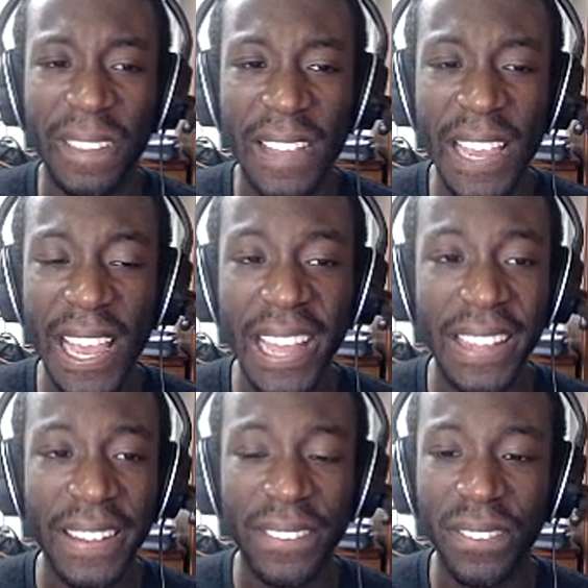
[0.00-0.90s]

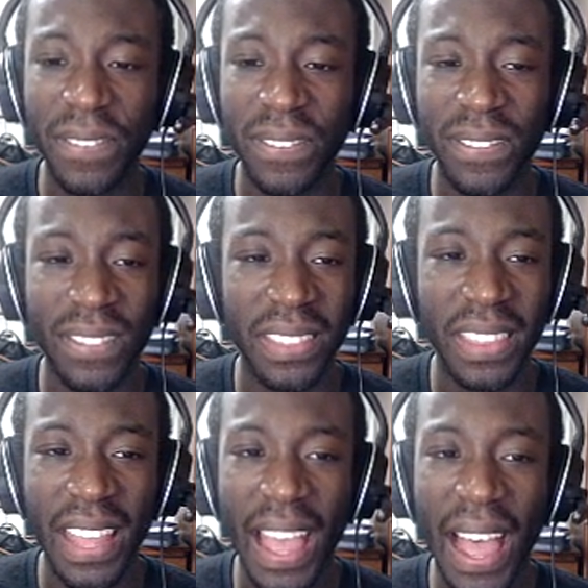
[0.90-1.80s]
Yeah,
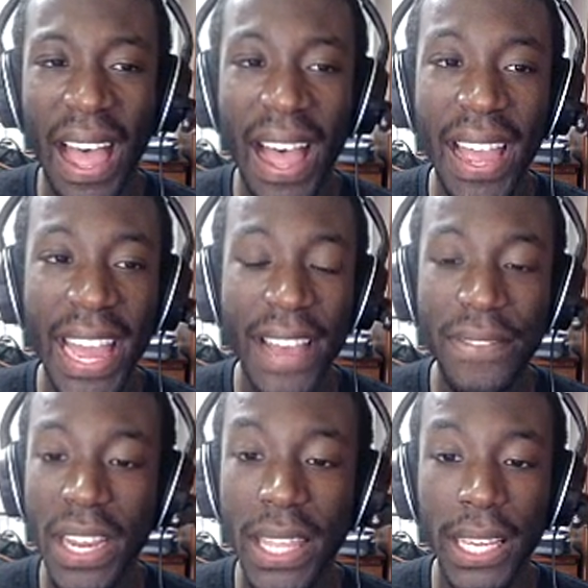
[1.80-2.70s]
I
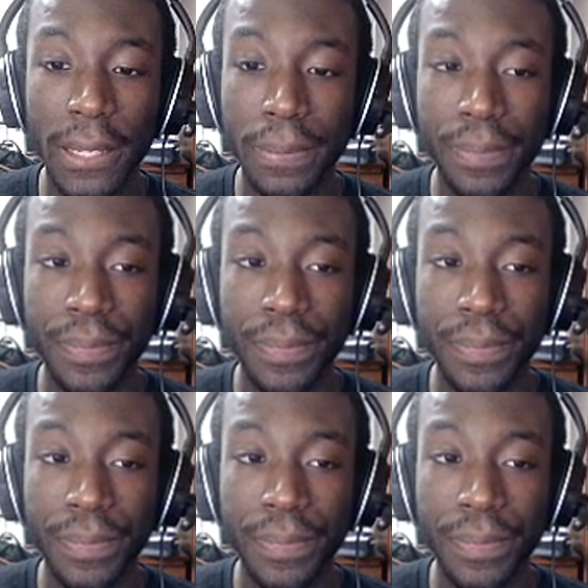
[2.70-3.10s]
have nothing.